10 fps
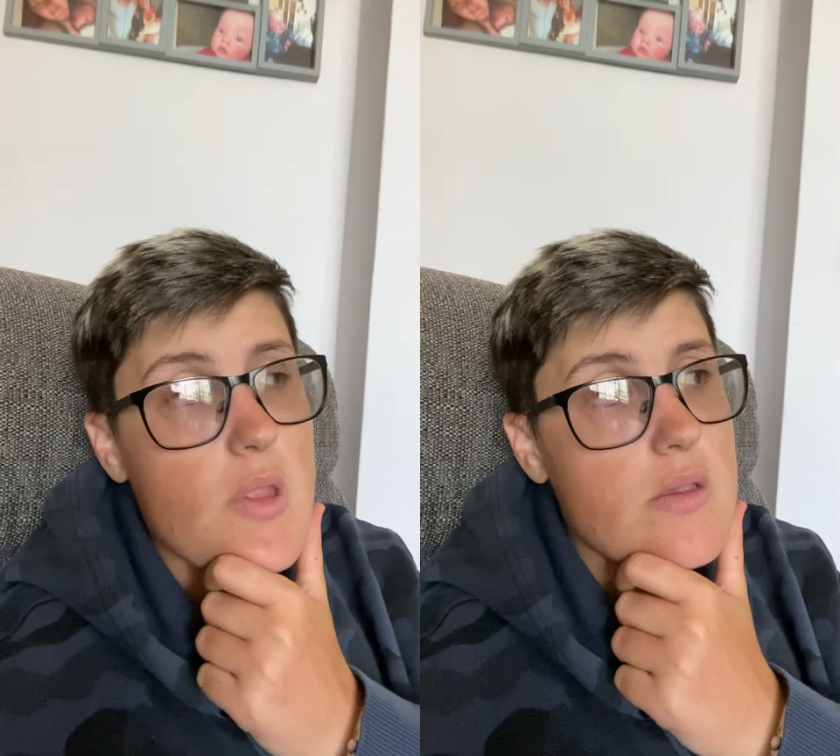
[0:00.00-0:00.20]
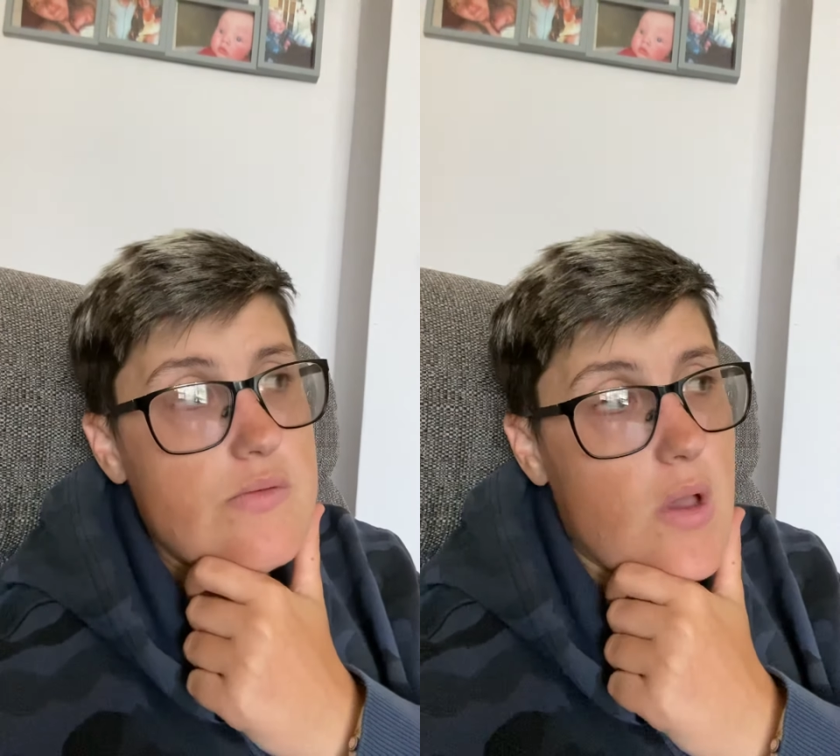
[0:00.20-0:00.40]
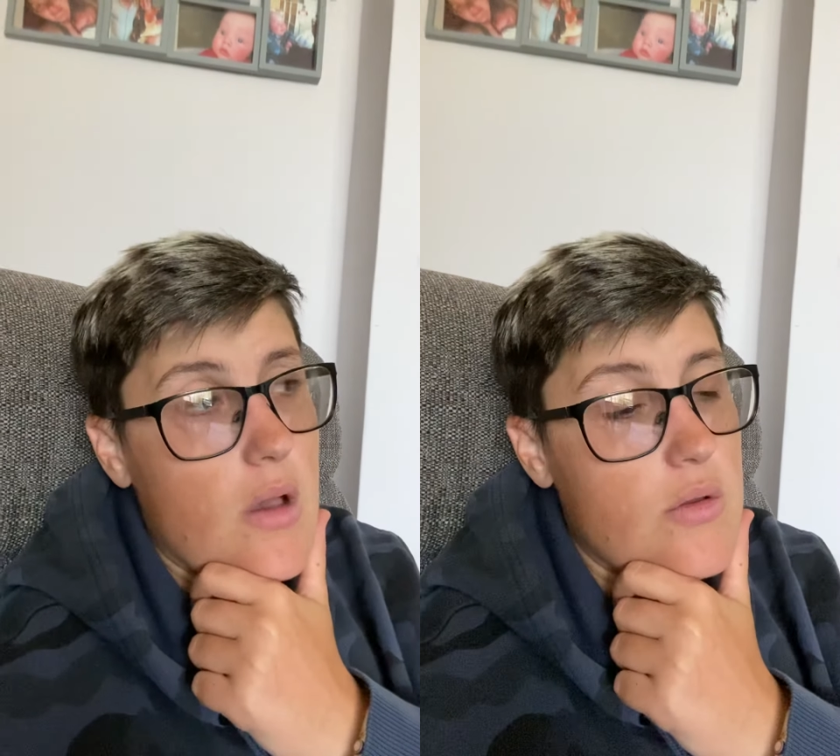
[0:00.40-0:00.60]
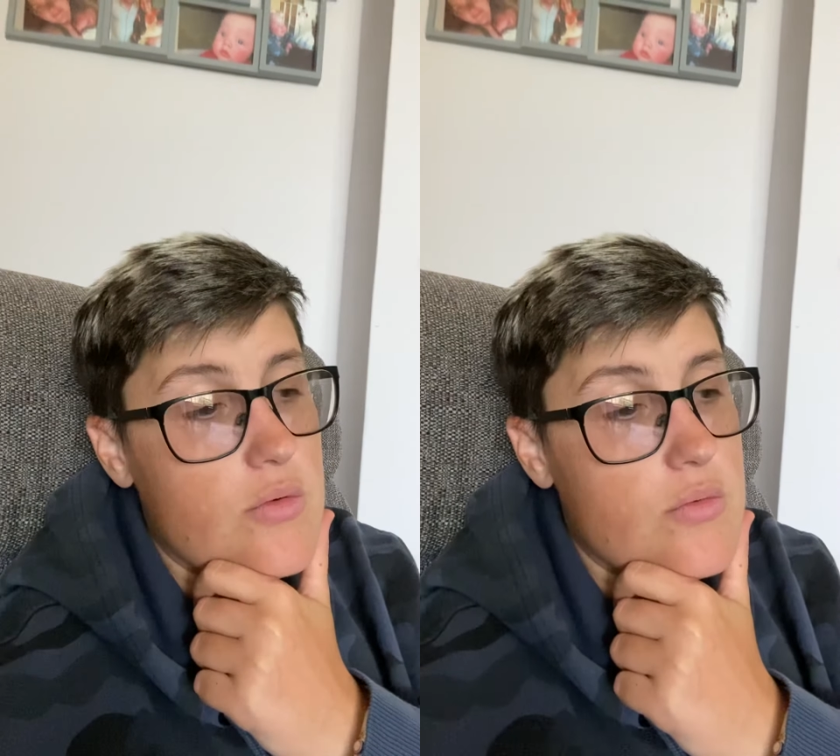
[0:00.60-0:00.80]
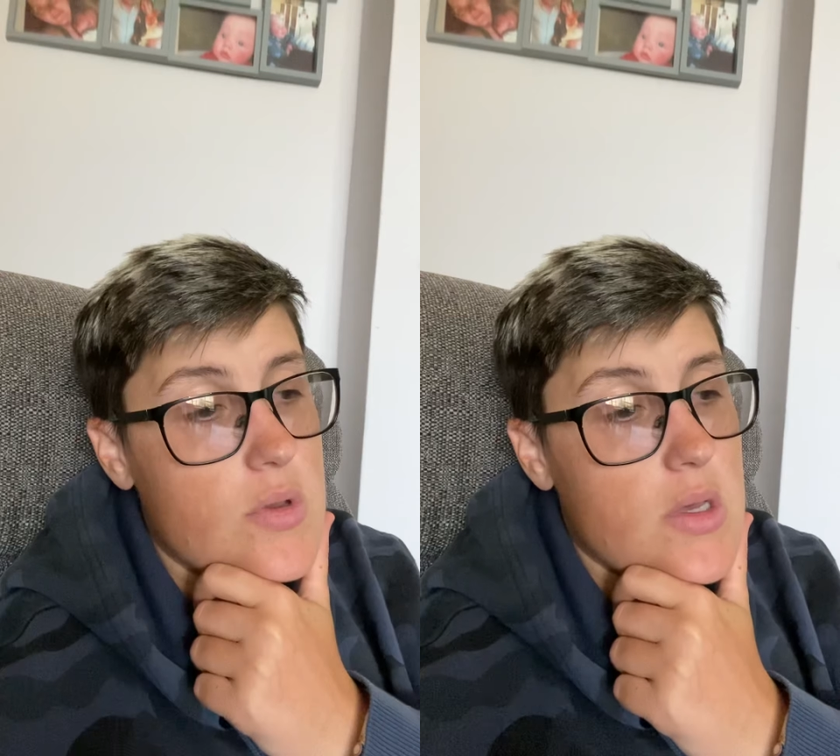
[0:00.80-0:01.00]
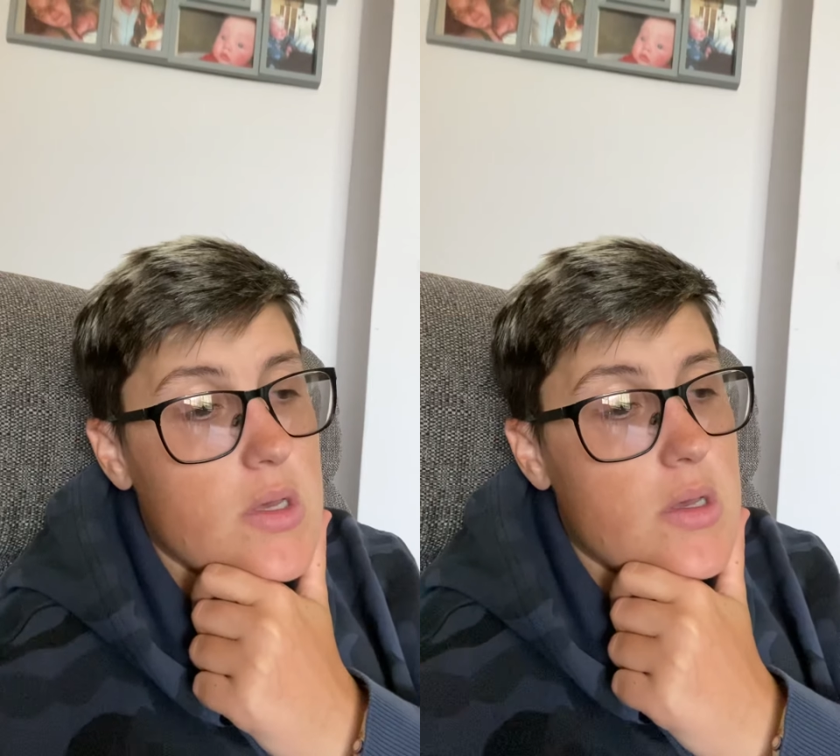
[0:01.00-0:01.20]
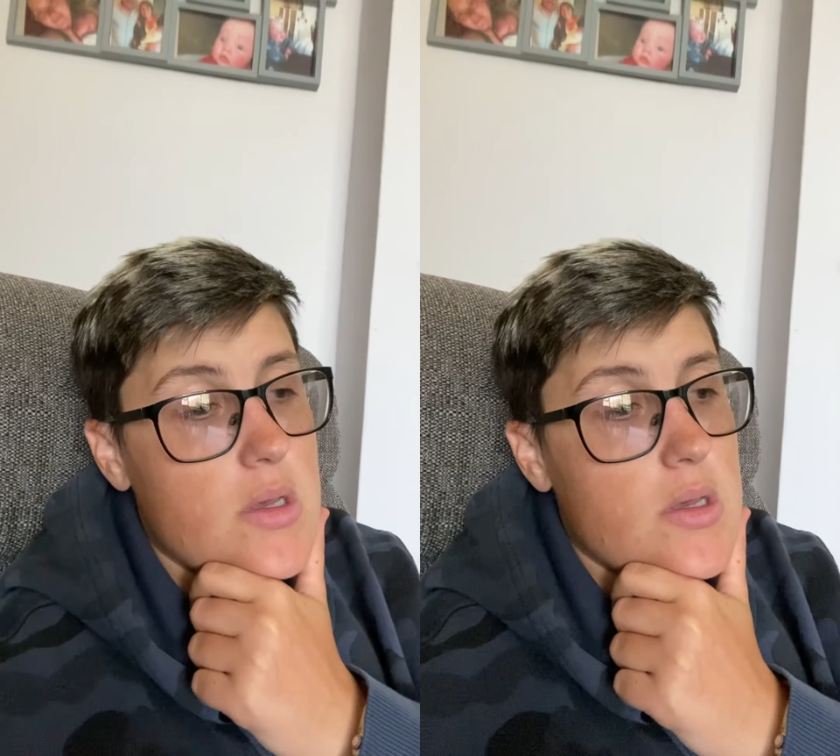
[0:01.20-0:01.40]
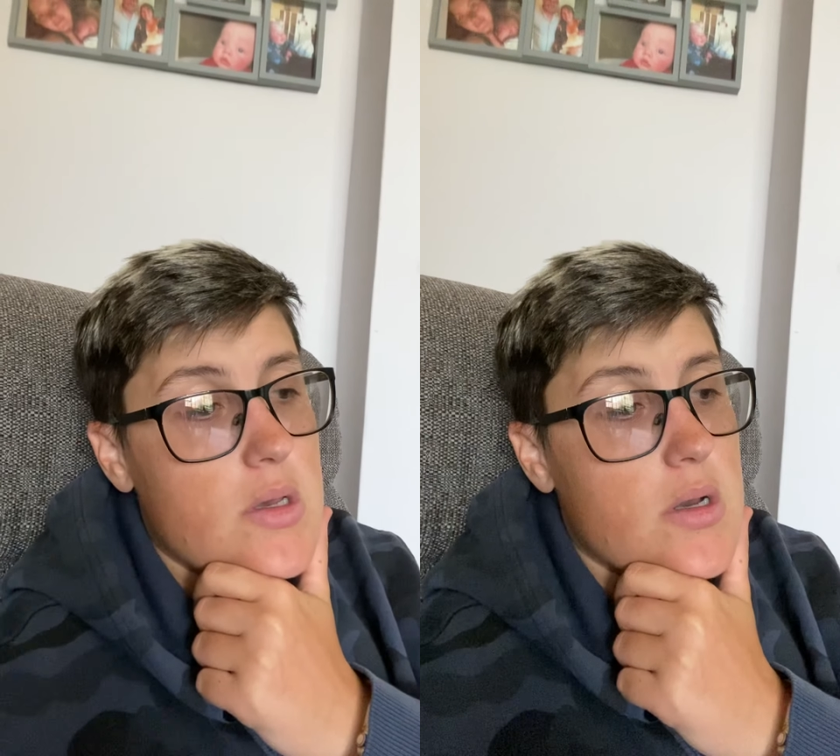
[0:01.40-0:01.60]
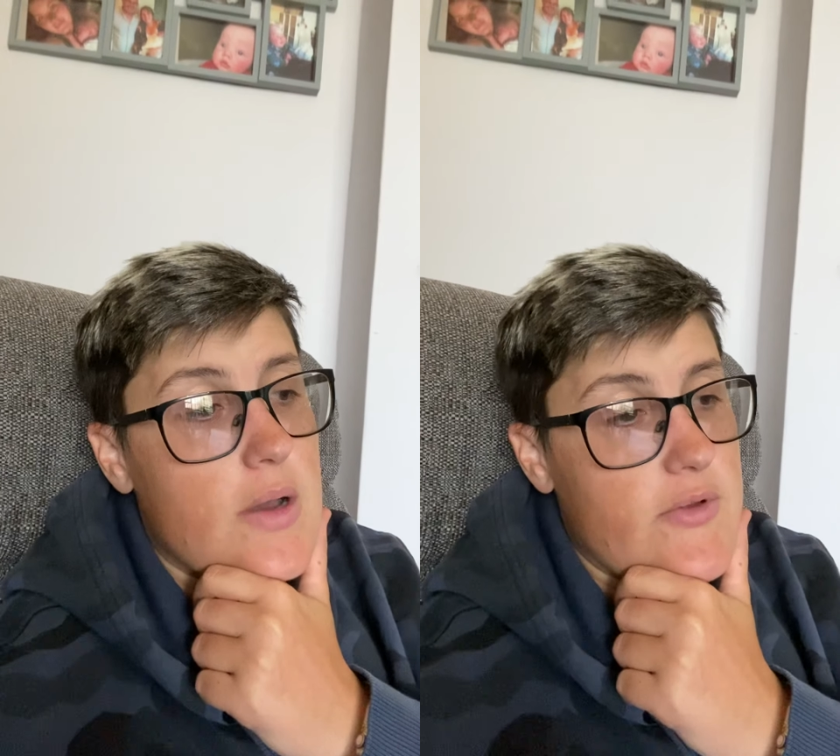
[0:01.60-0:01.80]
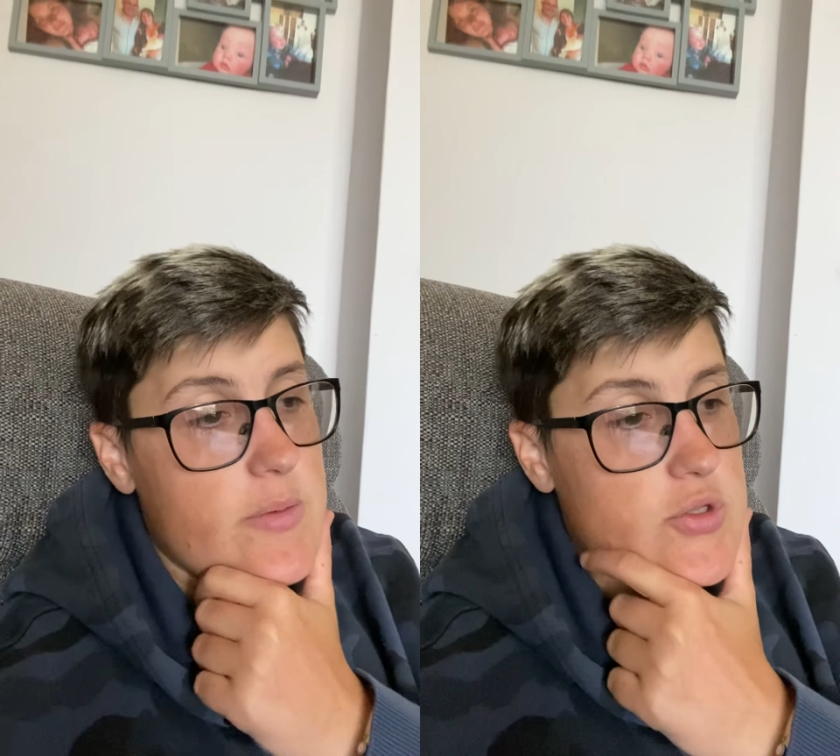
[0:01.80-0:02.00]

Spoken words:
So I've only